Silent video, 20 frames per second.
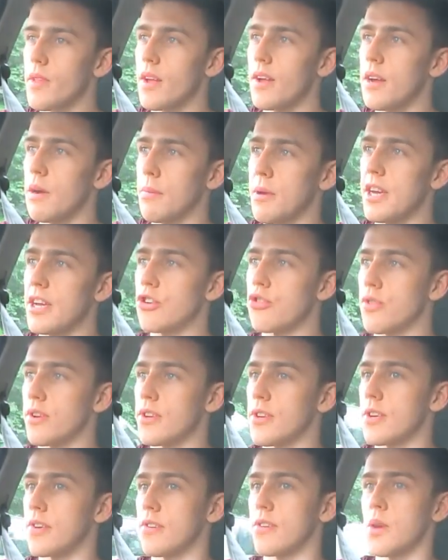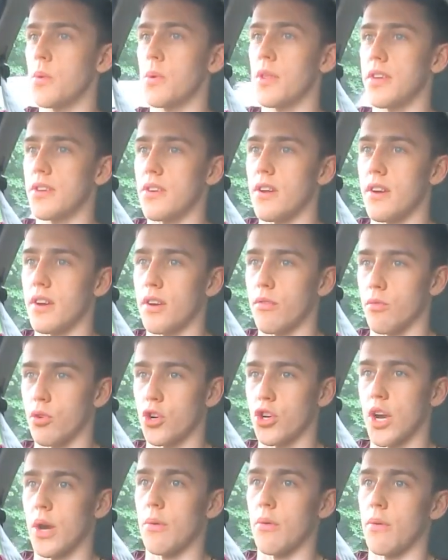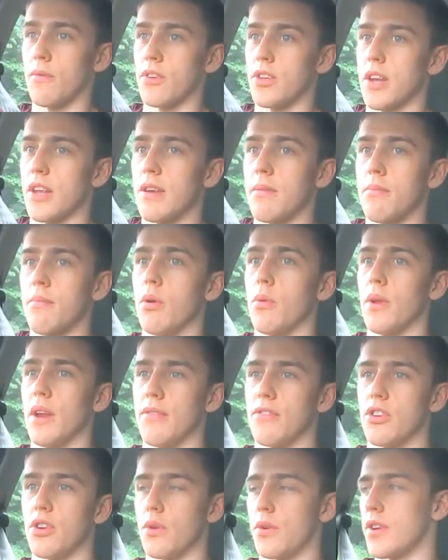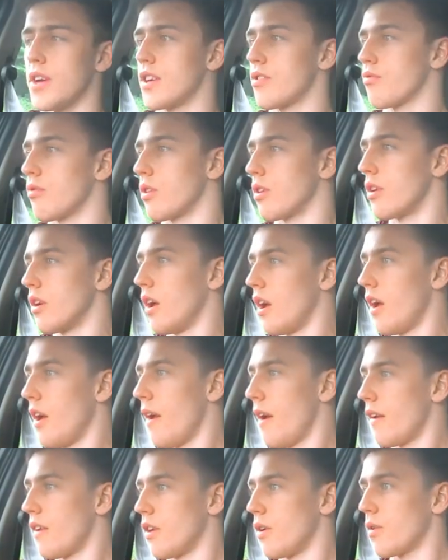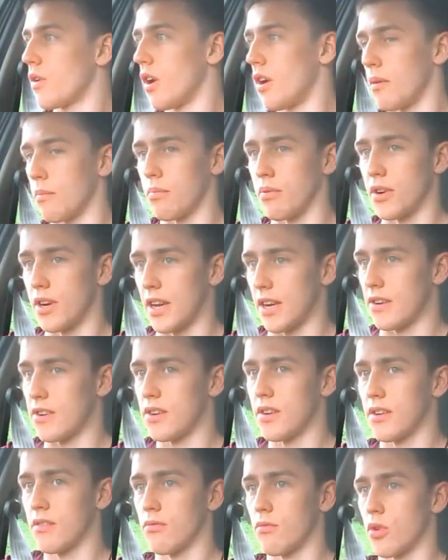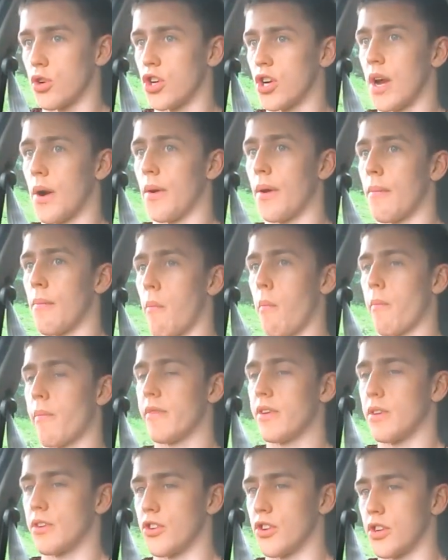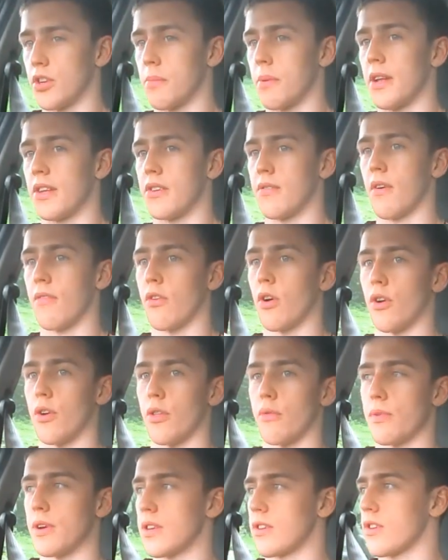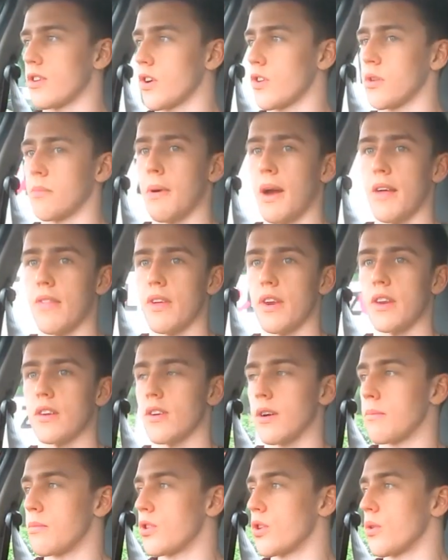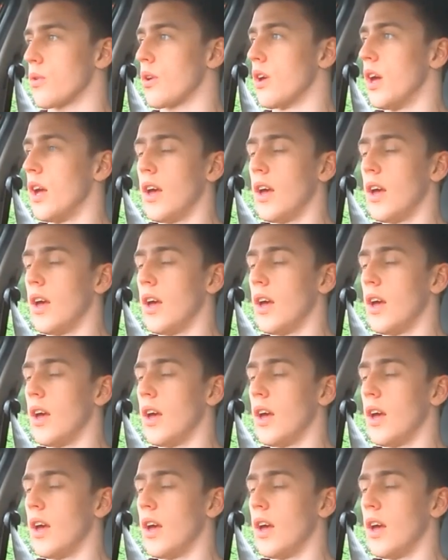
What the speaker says: It'll be interesting to see what that's like at rush hour, obviously, but we'll have to do a test run. You can't predict rush hour. It just depends if I've got another reason to go to Bath anytime soon.